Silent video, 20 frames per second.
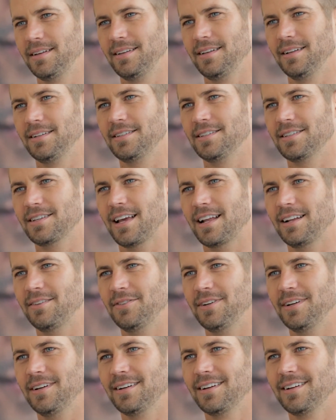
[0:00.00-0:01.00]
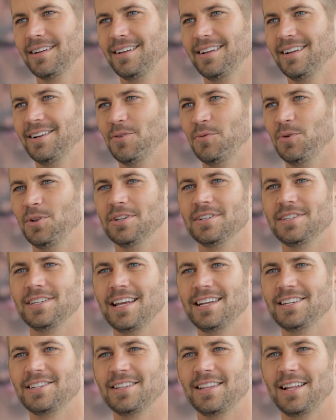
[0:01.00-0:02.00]
it's just kind of a
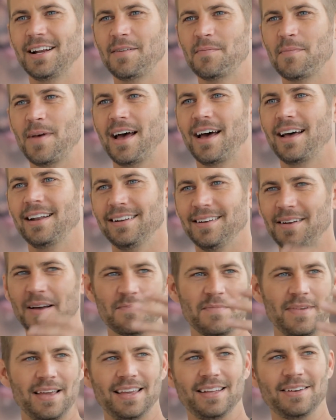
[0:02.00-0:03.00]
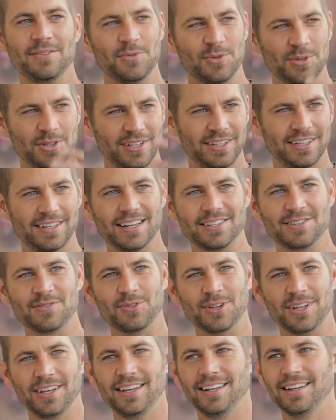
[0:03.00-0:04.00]
realization that I've made really as
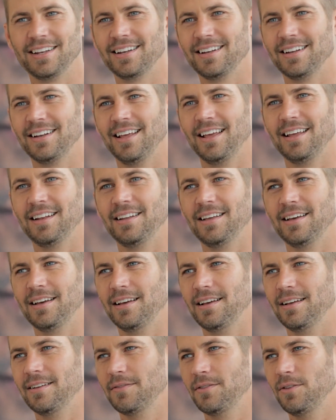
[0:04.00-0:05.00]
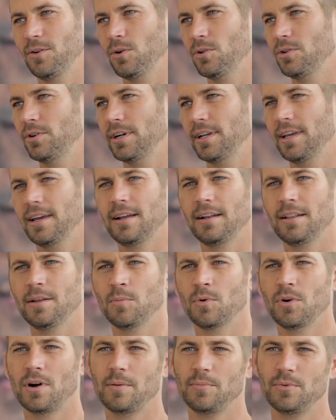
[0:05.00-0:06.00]
of late, and the older I get, the
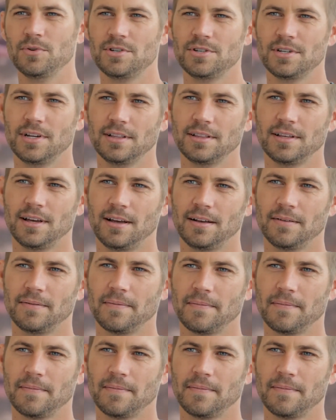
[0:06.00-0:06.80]
more I appreciate that.